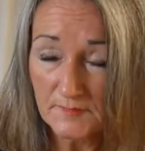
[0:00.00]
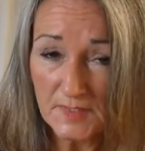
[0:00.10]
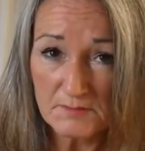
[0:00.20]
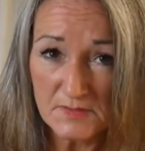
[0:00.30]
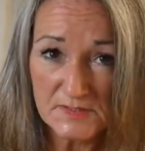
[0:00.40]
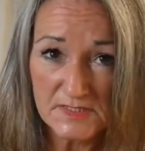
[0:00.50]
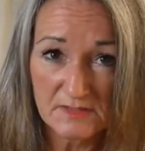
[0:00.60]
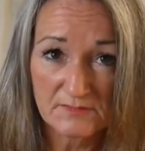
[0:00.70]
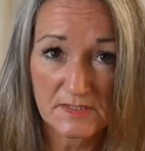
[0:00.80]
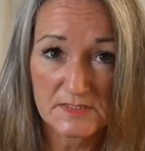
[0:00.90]
most
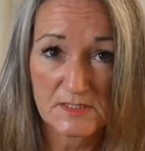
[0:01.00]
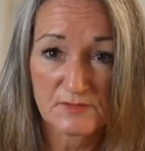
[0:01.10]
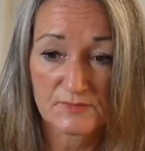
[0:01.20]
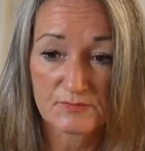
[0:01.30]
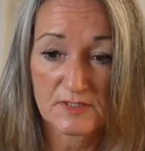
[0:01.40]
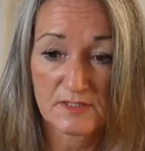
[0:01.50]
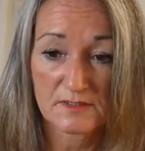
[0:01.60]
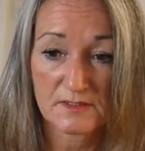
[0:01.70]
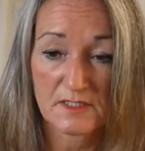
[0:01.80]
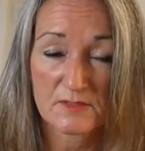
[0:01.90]
evenings after
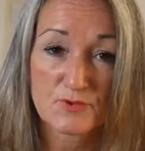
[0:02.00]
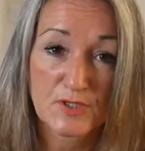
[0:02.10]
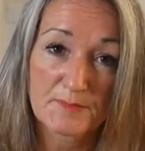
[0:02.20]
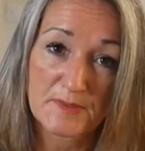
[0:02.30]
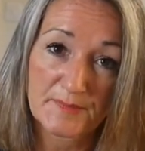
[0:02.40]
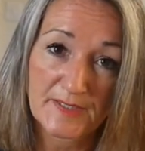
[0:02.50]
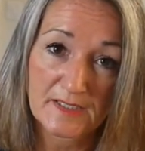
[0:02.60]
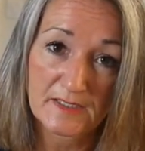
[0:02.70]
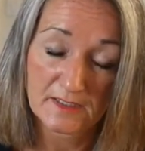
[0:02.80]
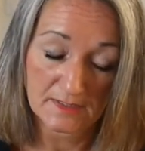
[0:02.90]
work I will come up here